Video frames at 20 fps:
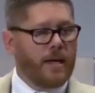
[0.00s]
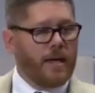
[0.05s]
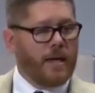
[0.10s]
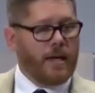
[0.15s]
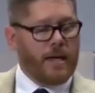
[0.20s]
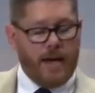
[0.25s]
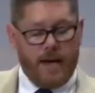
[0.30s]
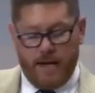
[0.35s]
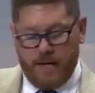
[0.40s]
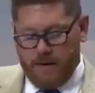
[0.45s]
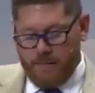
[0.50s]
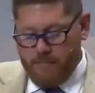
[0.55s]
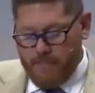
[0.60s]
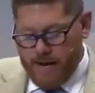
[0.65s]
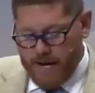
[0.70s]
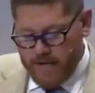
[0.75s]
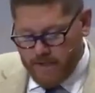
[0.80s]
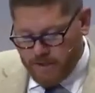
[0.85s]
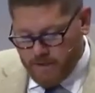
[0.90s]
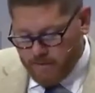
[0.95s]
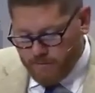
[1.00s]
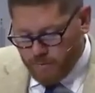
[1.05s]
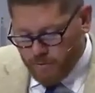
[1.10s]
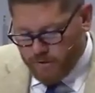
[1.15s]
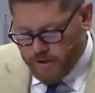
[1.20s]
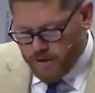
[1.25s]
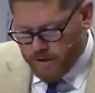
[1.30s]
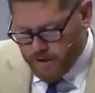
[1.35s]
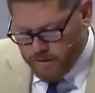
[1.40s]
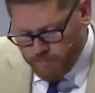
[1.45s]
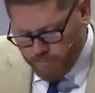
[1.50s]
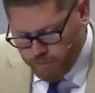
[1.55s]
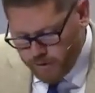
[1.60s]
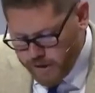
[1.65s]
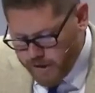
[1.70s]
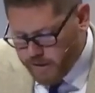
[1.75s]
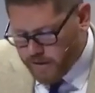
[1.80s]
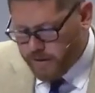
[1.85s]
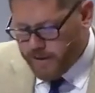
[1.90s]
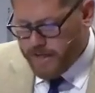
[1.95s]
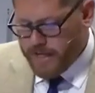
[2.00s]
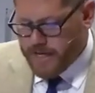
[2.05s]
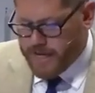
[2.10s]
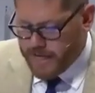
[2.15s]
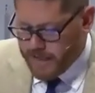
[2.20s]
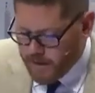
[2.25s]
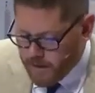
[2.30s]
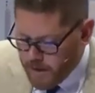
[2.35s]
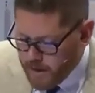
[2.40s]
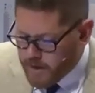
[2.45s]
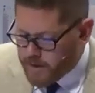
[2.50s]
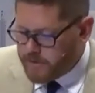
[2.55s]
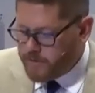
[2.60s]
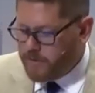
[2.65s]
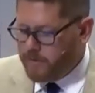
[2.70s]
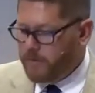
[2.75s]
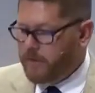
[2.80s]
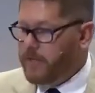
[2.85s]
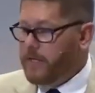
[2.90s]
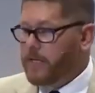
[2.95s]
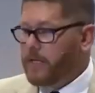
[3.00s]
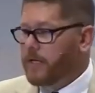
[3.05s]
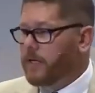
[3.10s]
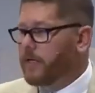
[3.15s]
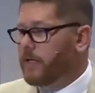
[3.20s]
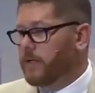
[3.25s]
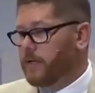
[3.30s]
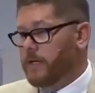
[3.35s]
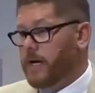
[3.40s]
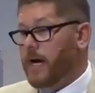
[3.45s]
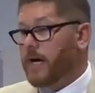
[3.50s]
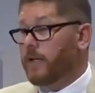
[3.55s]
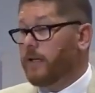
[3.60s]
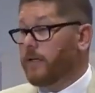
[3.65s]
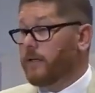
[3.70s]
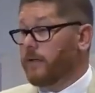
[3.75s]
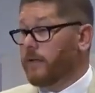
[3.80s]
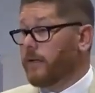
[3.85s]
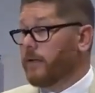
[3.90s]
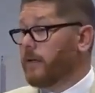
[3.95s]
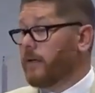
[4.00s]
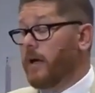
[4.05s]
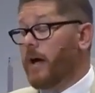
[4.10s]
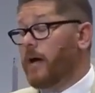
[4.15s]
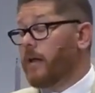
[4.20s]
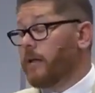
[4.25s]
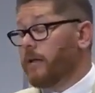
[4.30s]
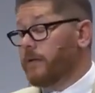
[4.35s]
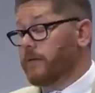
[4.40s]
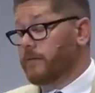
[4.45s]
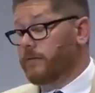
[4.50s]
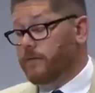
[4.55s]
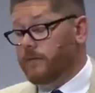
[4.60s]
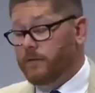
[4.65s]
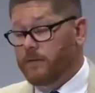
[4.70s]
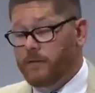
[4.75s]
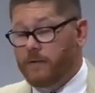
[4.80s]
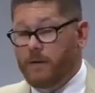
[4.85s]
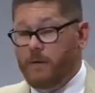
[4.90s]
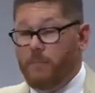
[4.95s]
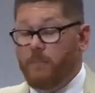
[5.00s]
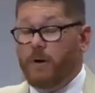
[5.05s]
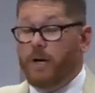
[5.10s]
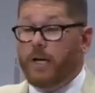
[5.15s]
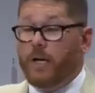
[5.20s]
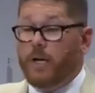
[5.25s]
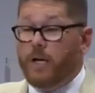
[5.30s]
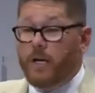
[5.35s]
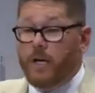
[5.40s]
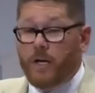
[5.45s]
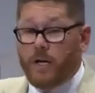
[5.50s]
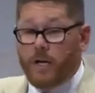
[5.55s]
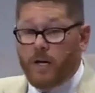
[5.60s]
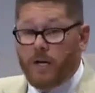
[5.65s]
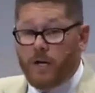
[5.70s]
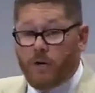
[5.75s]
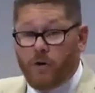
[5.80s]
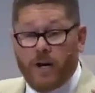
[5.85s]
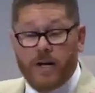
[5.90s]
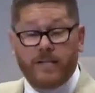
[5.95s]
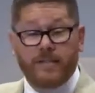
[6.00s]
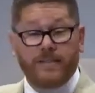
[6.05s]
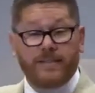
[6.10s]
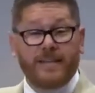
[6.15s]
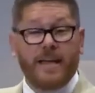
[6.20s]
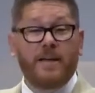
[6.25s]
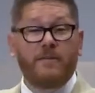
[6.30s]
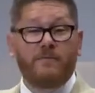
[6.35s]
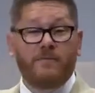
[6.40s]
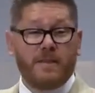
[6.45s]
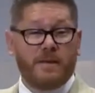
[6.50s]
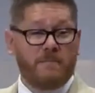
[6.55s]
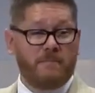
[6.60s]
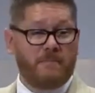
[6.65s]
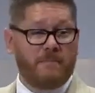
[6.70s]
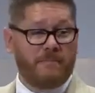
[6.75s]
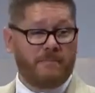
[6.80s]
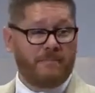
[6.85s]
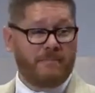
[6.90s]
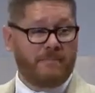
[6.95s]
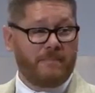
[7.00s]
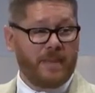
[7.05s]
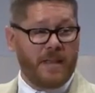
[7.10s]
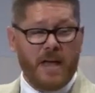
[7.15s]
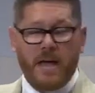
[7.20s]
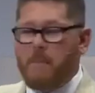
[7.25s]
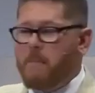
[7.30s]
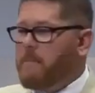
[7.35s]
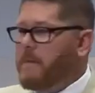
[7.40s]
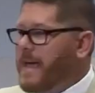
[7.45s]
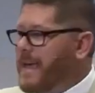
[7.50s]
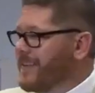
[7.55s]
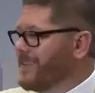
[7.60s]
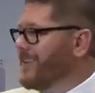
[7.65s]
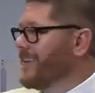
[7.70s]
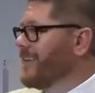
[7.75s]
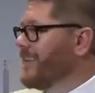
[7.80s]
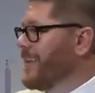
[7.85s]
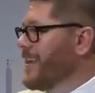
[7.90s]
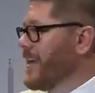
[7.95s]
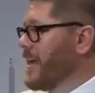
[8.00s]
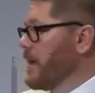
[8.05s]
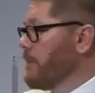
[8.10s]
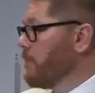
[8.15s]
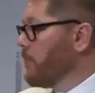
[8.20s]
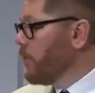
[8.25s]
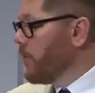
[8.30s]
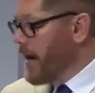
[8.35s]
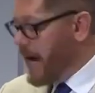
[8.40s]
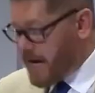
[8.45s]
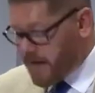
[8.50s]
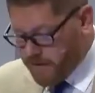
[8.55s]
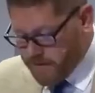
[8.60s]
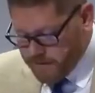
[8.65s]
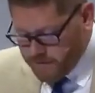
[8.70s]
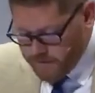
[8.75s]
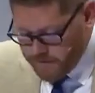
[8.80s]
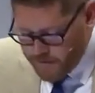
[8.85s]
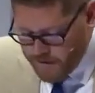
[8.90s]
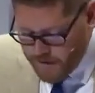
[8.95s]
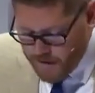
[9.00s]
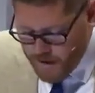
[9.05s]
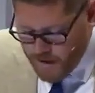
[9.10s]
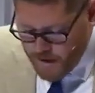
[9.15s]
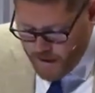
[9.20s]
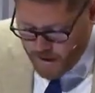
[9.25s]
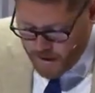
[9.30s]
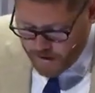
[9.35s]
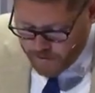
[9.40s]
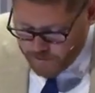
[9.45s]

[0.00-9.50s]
kind imaginable. They're completely and utterly godly, godless, but Christ saved them amazingly and miraculously uh,